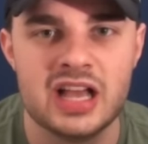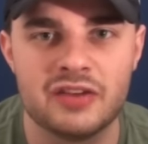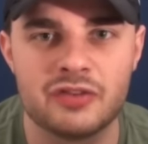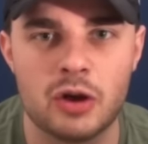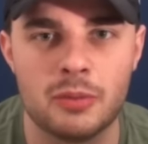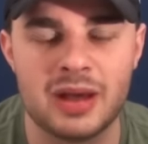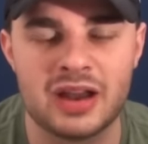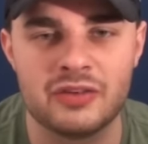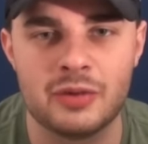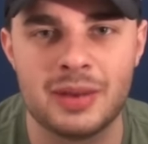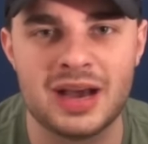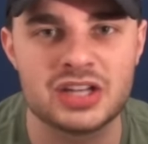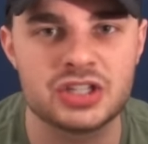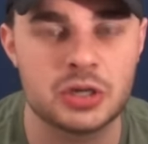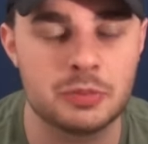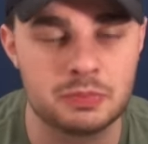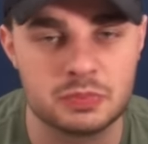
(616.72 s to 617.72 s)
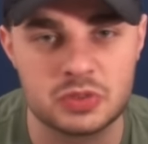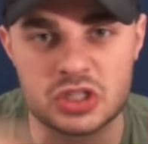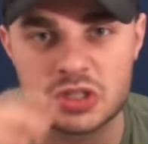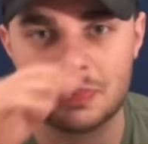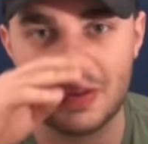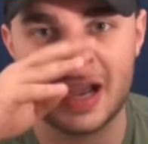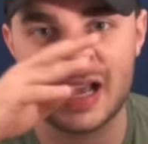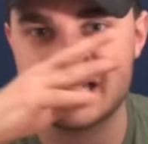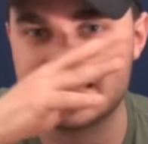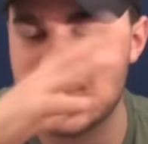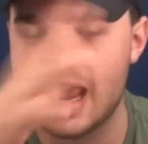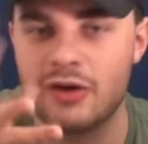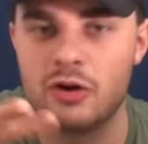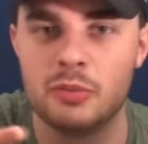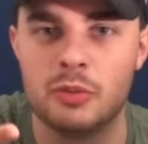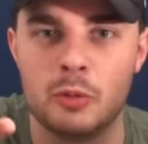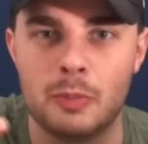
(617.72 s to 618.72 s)
have got man of a match despite a
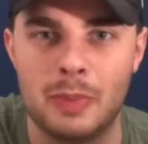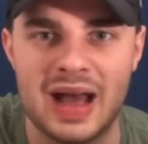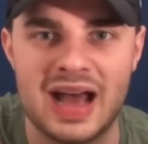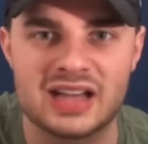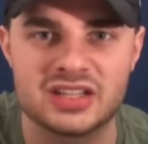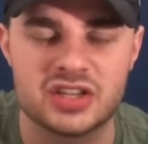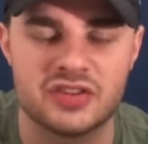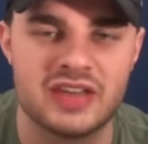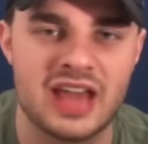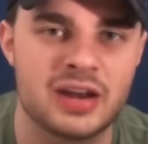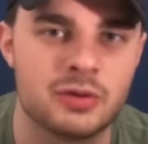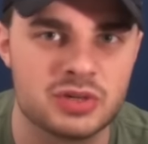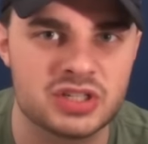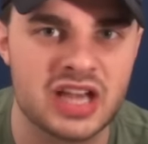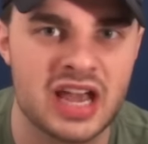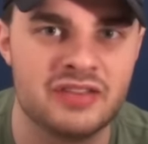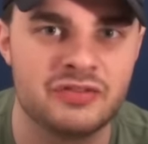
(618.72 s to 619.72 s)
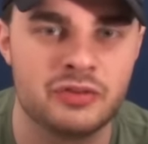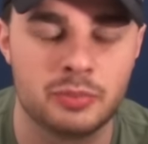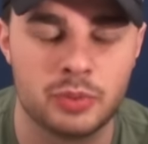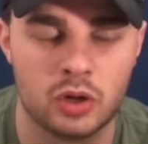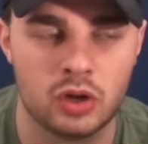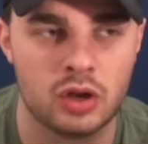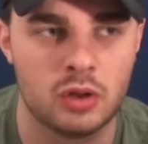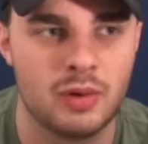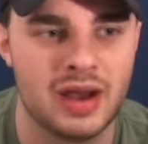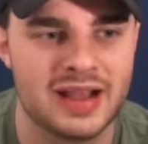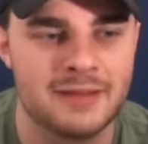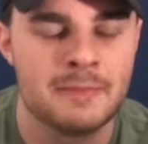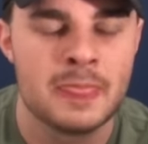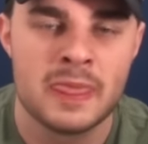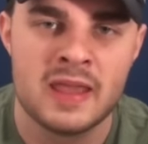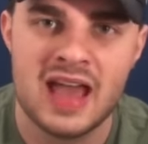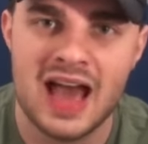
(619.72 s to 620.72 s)
terrible pass at the end which gave the ball away.
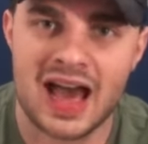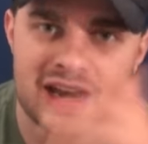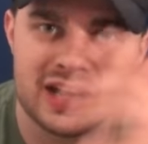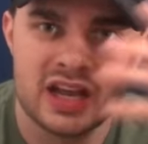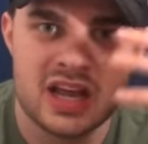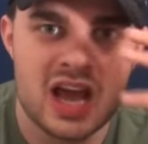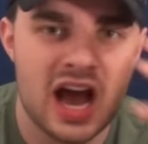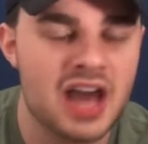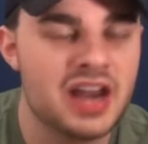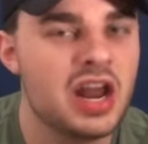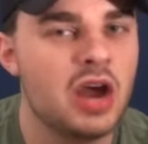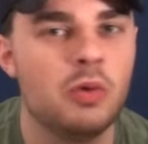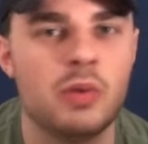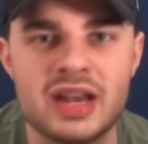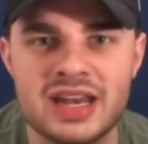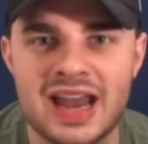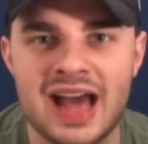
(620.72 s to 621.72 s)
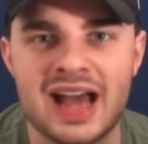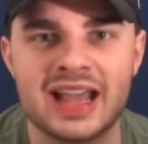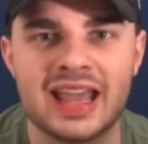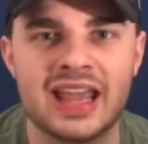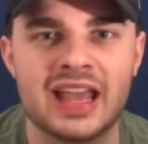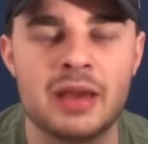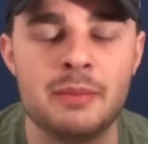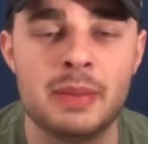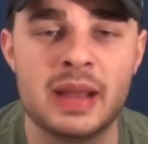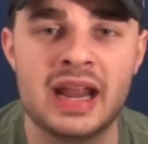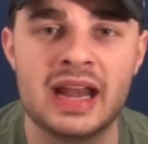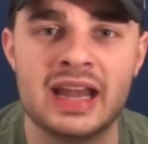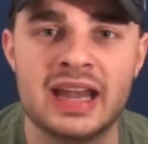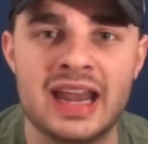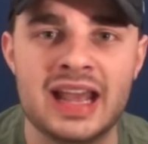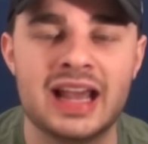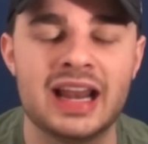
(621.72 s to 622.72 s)
And I know we're nagging and
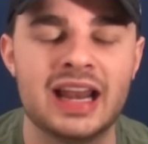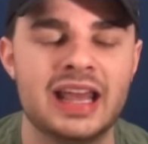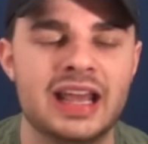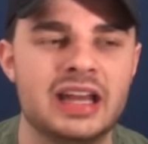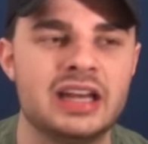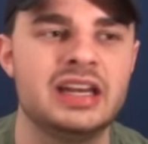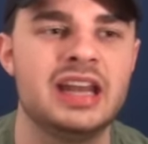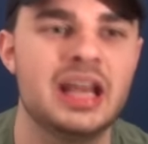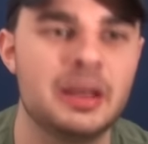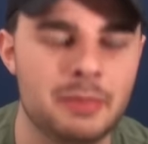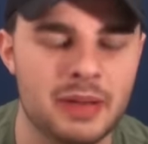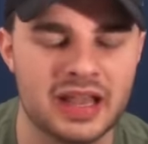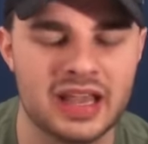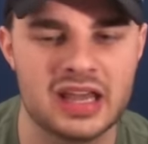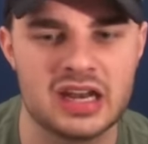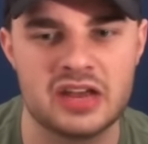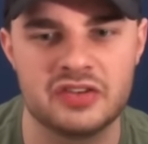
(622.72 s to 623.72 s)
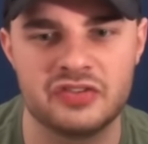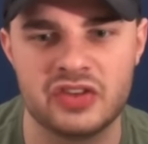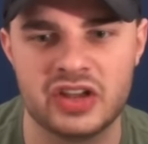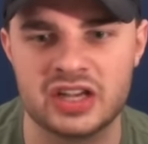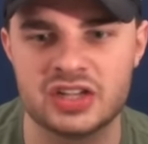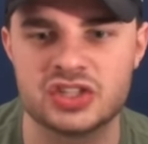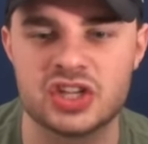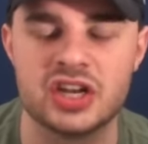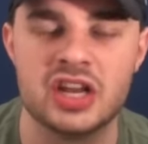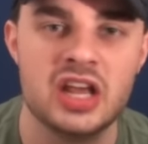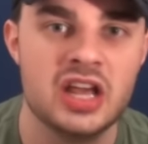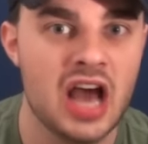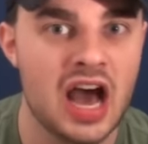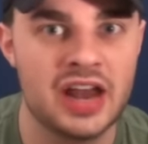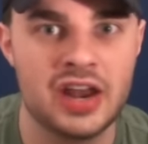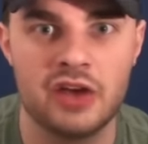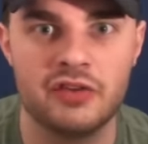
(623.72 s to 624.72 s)
being niggly and nitpicking at things, and
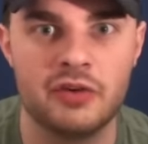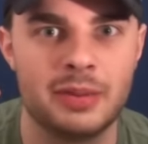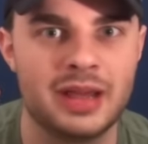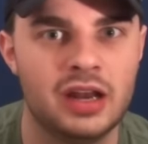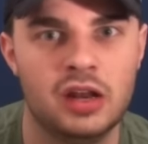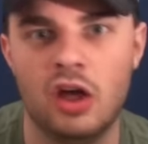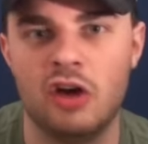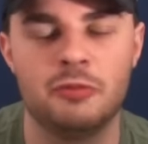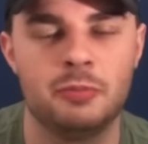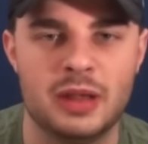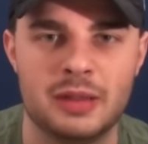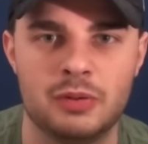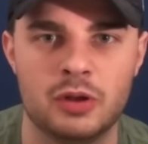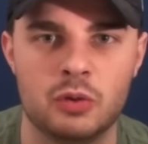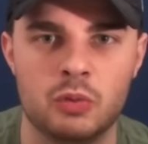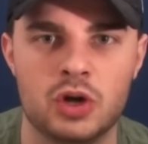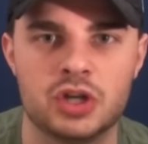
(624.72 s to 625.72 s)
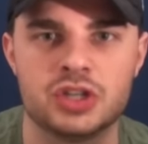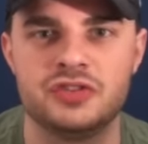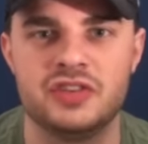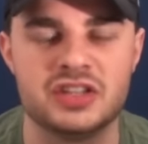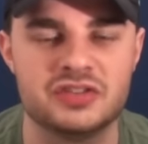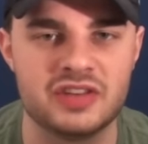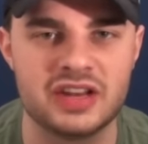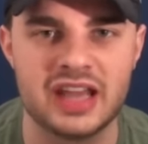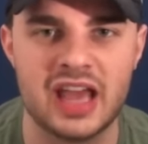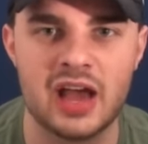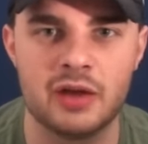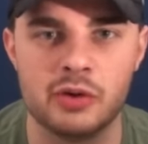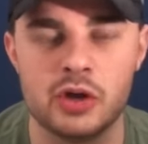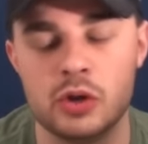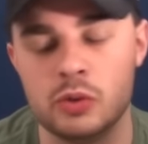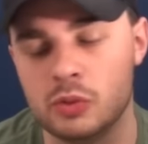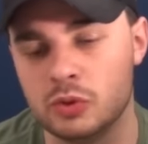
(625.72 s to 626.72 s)
I know there'll be a lot of people who watch this
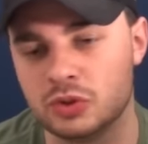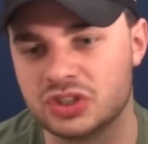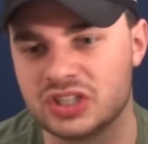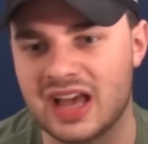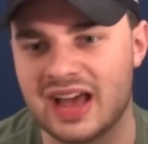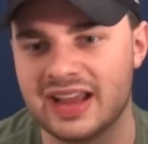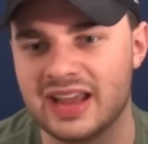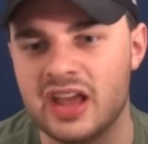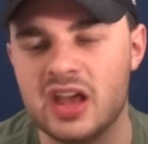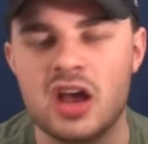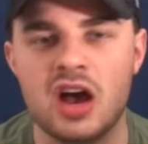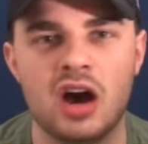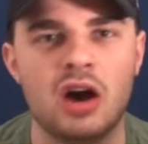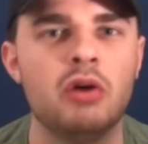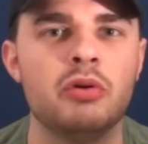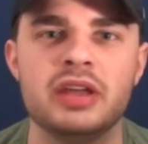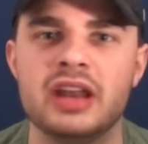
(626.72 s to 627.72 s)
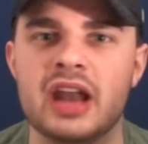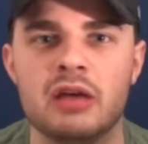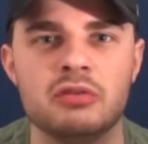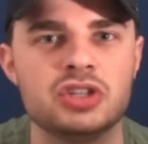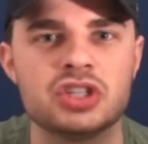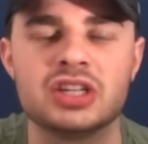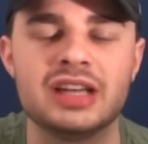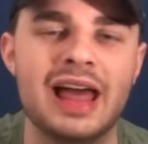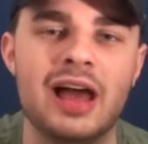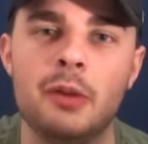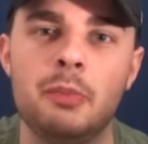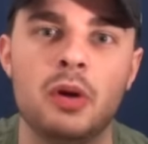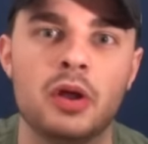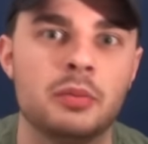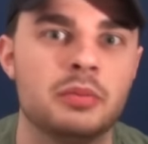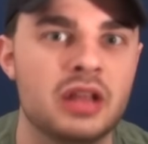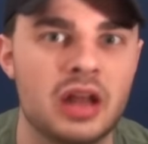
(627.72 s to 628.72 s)
video who will say, oh, you know, just let up
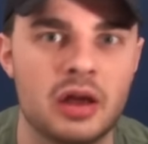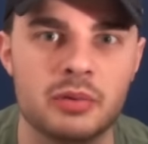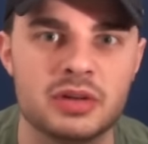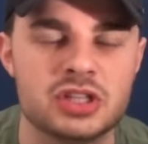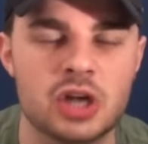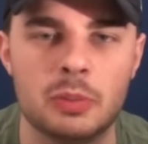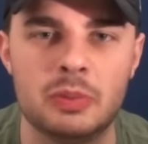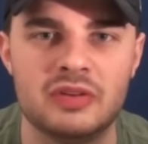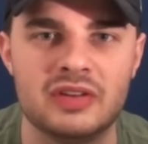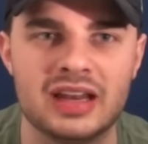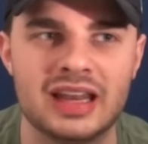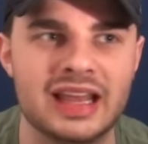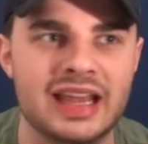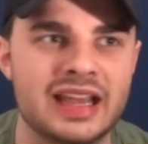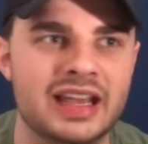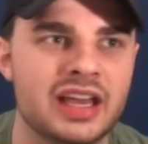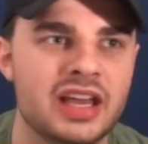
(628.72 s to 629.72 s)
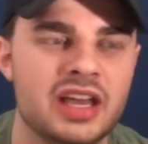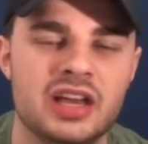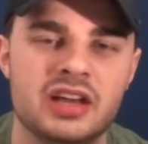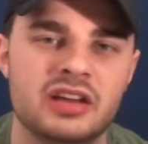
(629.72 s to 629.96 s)
on them. You know, we're top of the league.